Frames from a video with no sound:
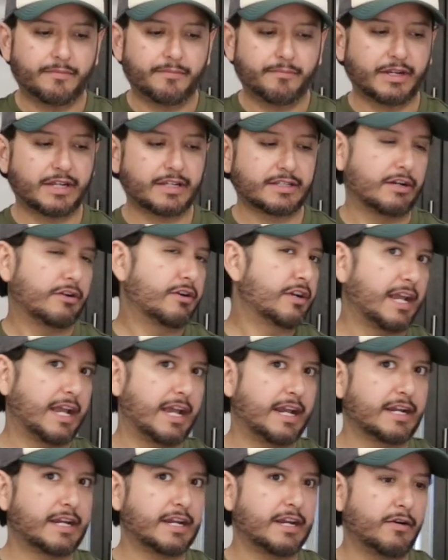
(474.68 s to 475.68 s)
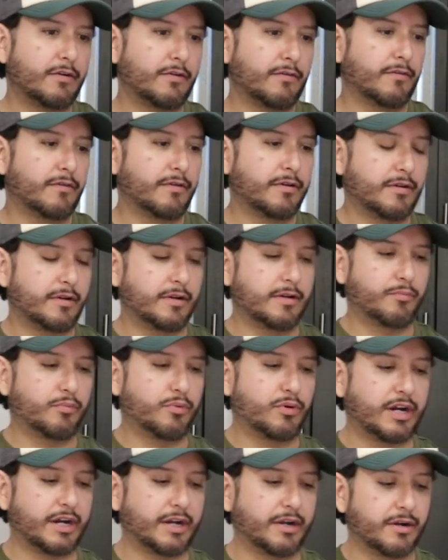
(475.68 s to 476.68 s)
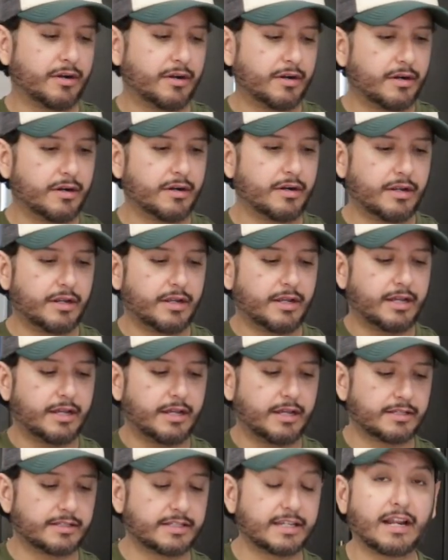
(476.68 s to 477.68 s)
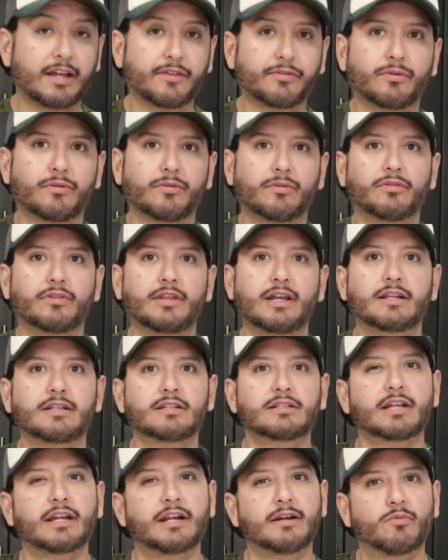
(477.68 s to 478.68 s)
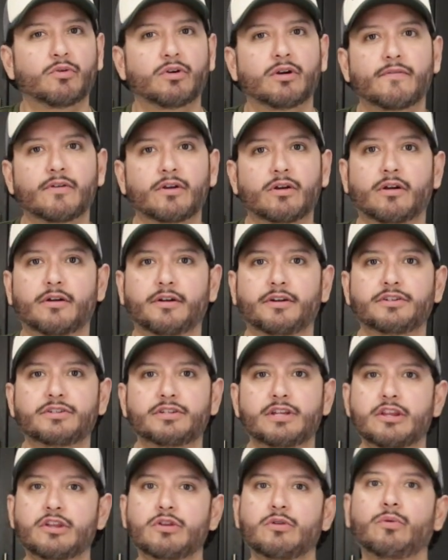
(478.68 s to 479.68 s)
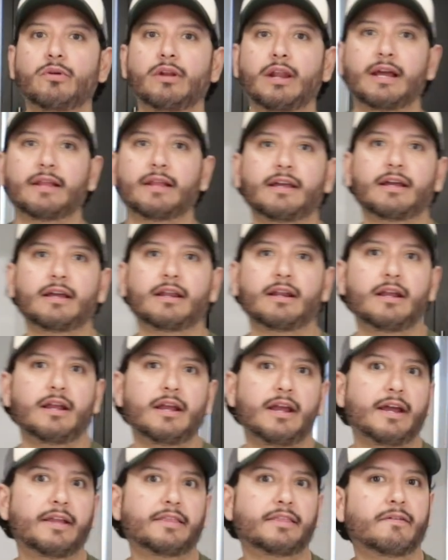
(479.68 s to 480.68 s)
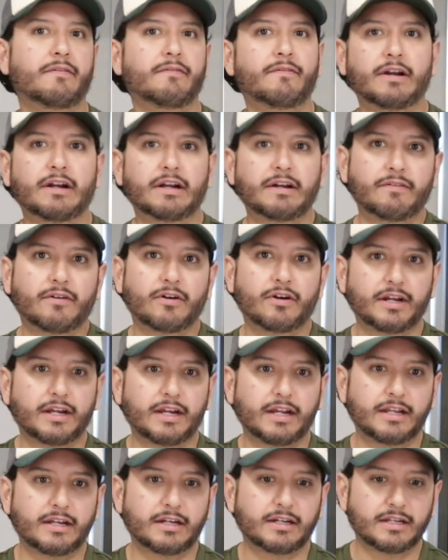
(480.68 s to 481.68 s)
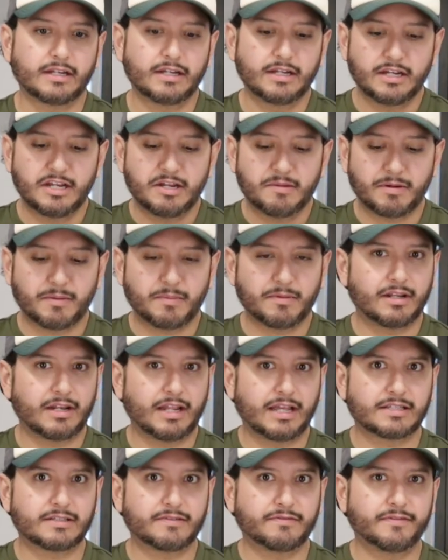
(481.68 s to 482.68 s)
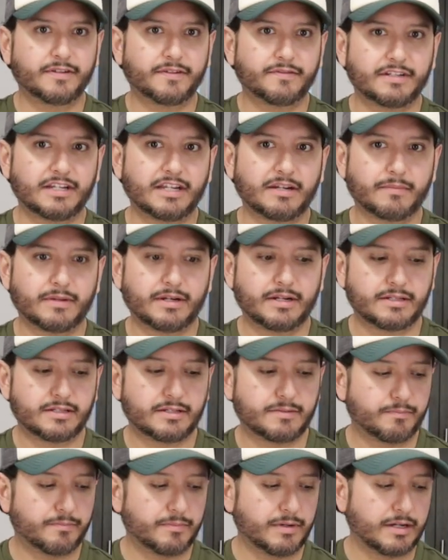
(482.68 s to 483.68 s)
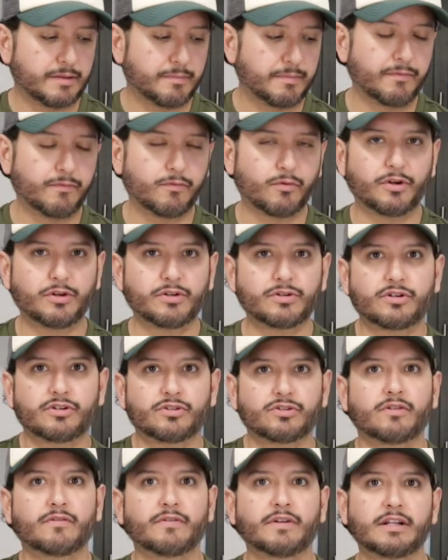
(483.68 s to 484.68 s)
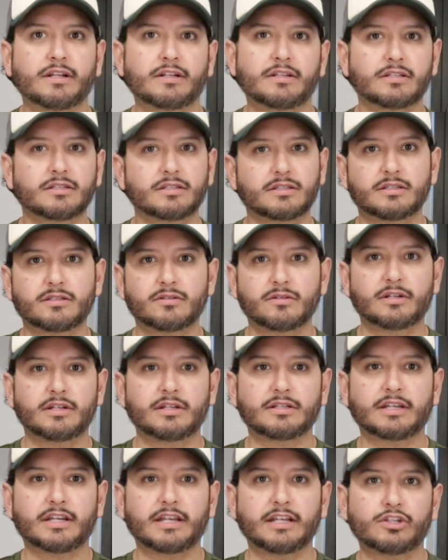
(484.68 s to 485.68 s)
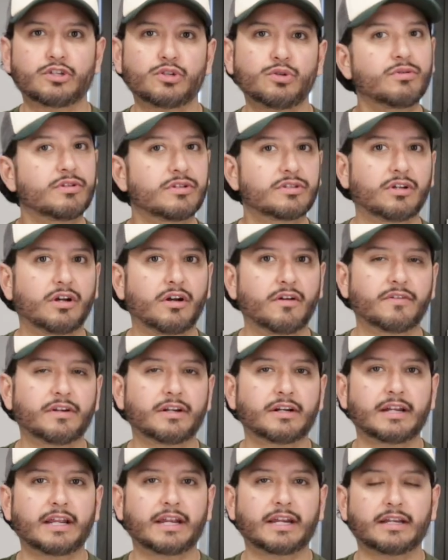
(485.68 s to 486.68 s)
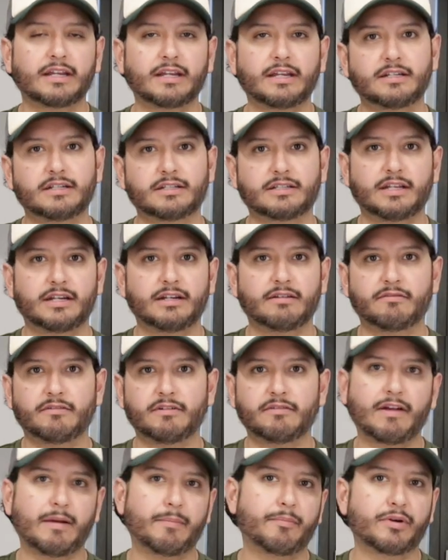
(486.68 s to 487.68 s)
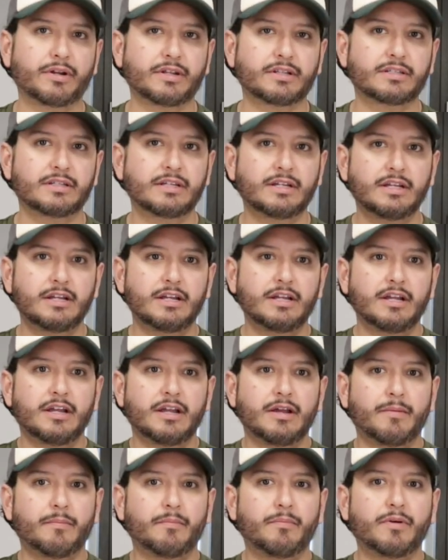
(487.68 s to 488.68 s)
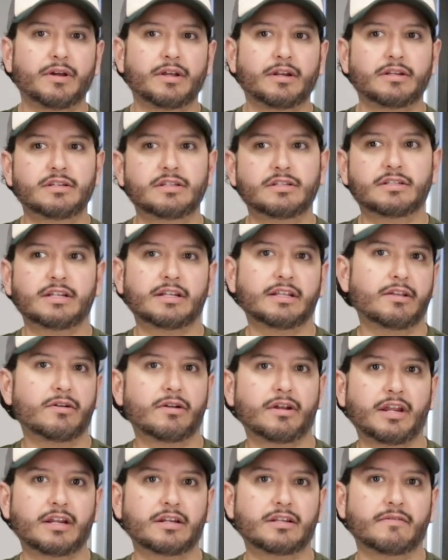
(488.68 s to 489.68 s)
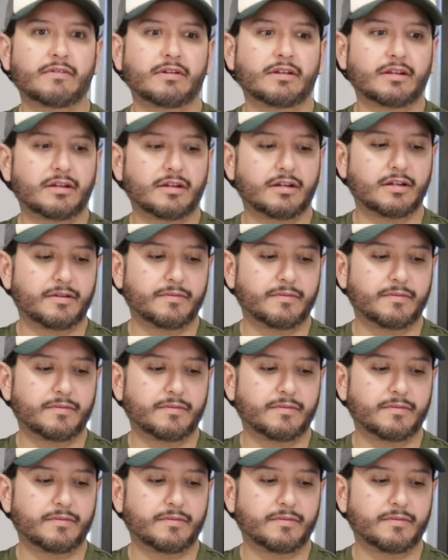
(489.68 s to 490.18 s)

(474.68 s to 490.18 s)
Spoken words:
because I already had it here prior, cilantro. That is kind of more of a garnish, and you will that at the very, very end, maybe the last 15 minutes before you start serving it, just so it doesn't get too dissolved and like it just kind of evaporates. But just a little hint of it